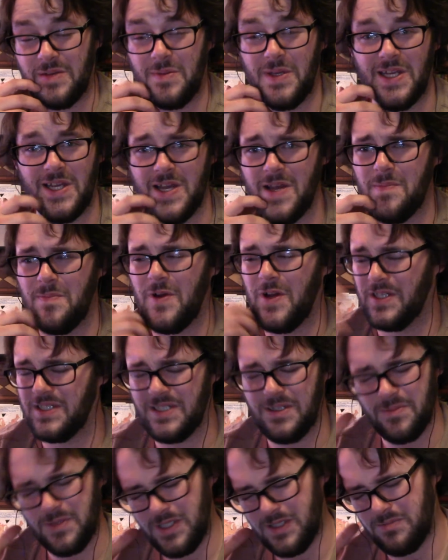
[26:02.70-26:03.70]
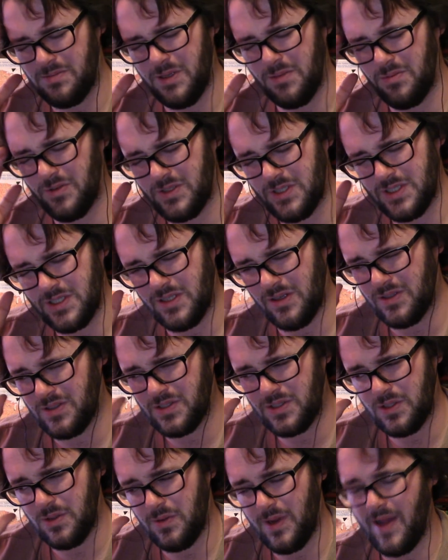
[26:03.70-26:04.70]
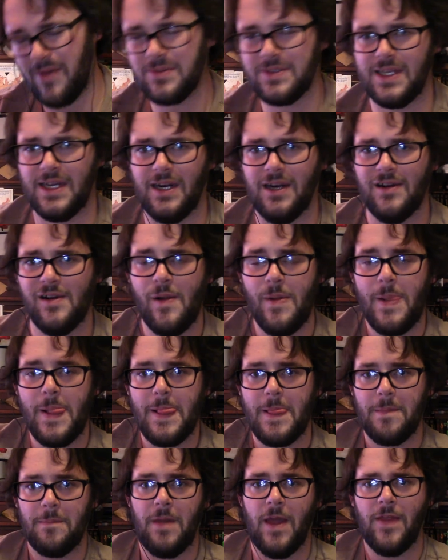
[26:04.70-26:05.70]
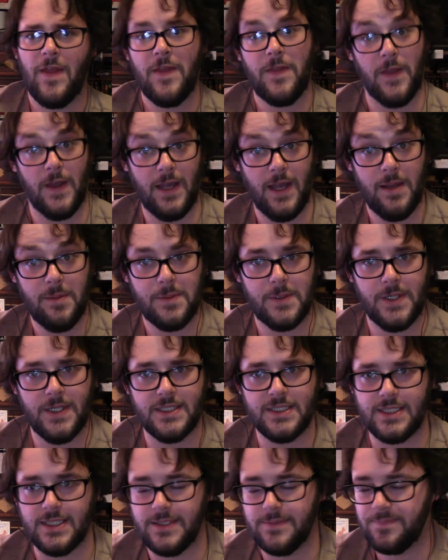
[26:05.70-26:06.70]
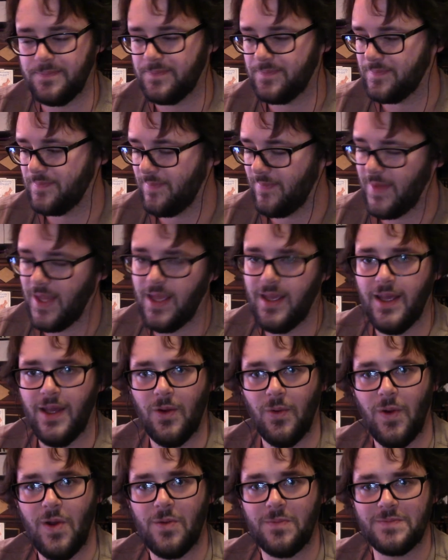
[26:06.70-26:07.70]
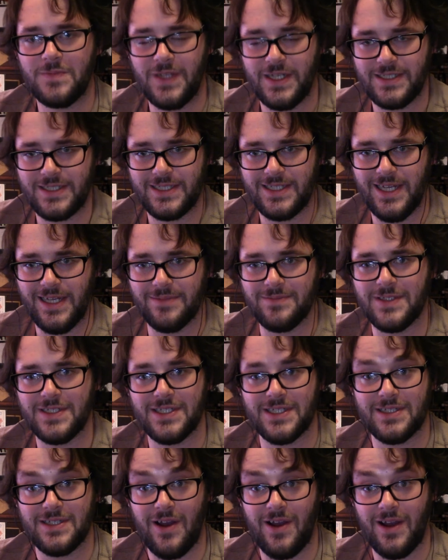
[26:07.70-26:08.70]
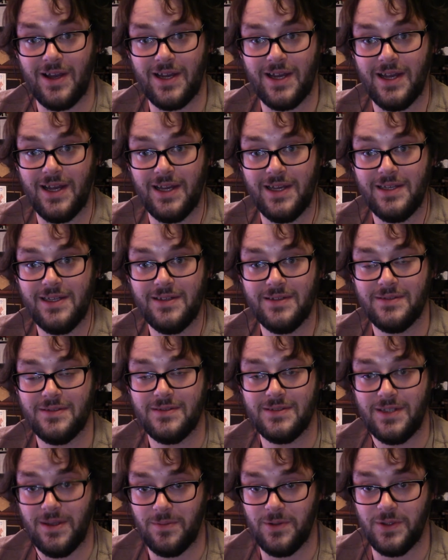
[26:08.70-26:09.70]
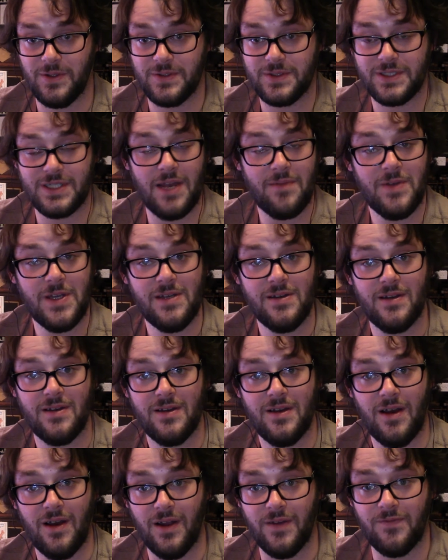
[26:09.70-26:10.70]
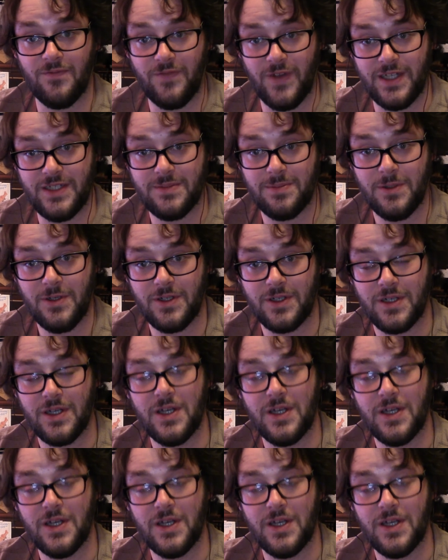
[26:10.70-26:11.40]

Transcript: mean, come on, some of these people just are so out there and they think I'm crazy. Well, thanks again. This is Hawkeye 007 on Facebook,